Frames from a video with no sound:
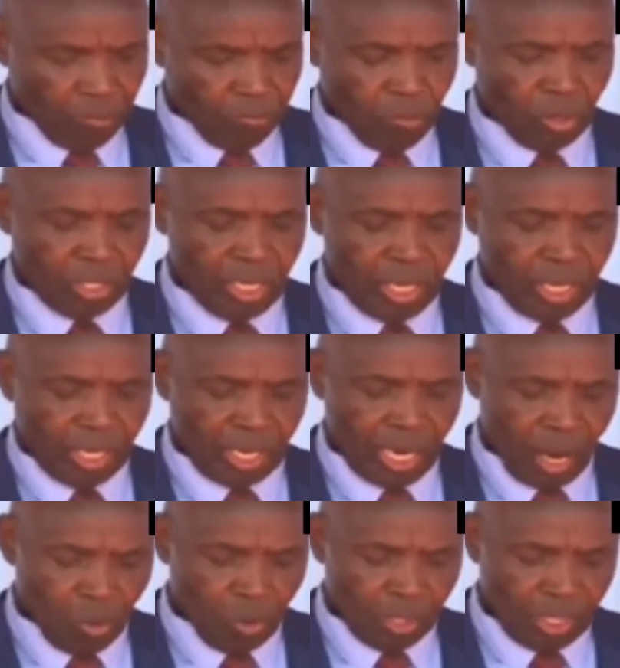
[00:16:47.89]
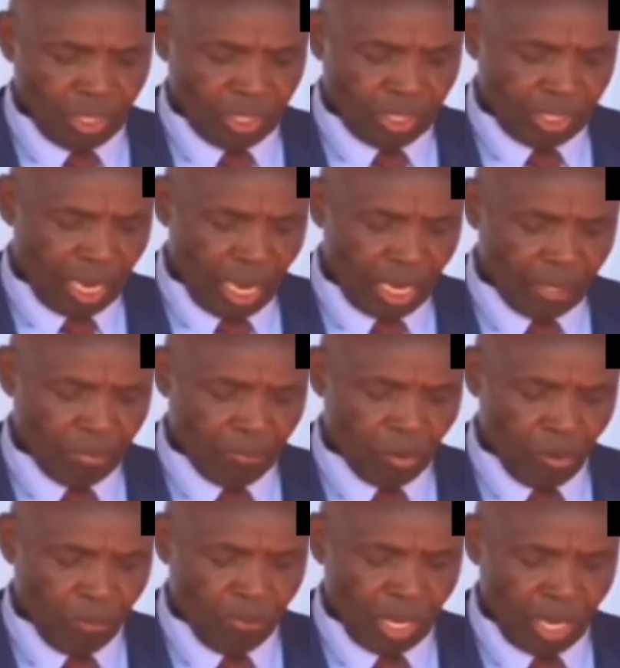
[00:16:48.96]
14 counties had
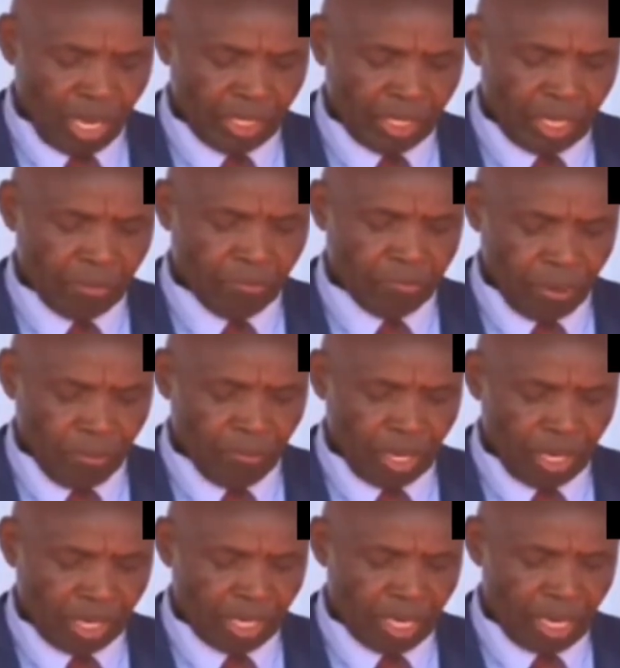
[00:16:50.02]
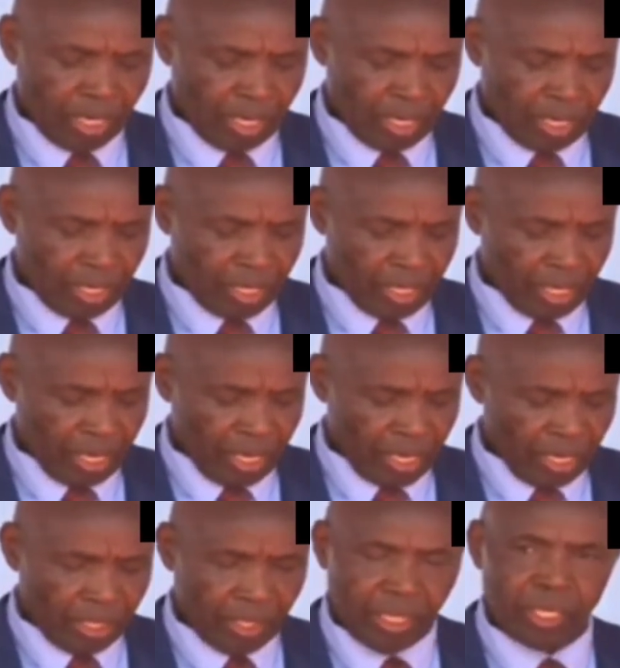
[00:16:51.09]
more male than female candidates
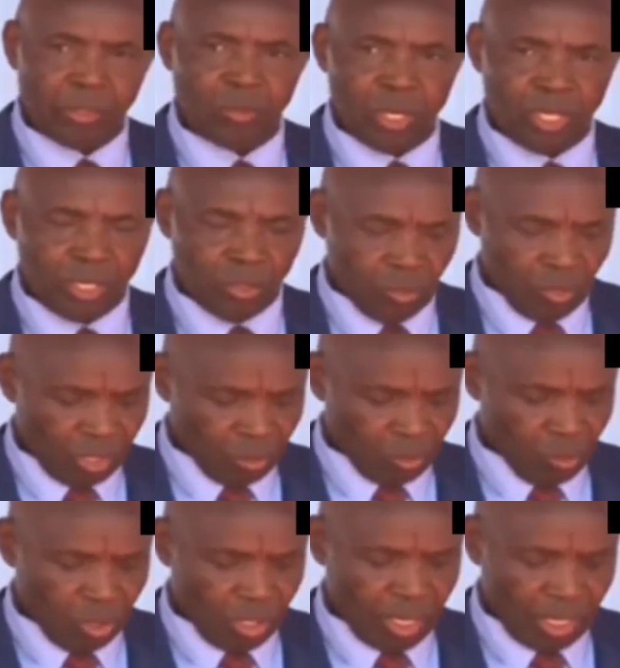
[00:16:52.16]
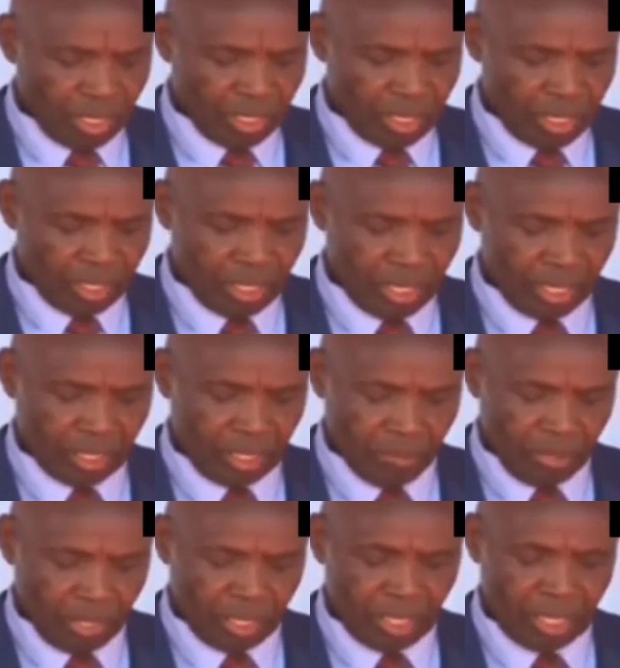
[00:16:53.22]
in the 2022 Kcse
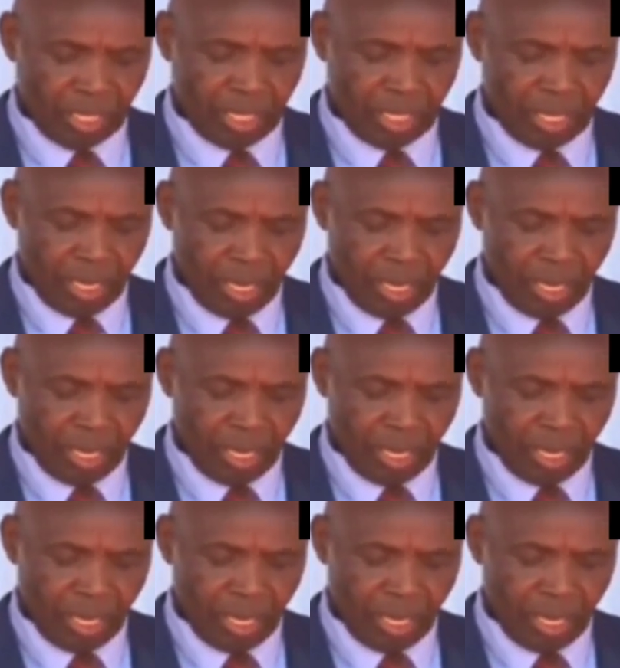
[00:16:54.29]
examination,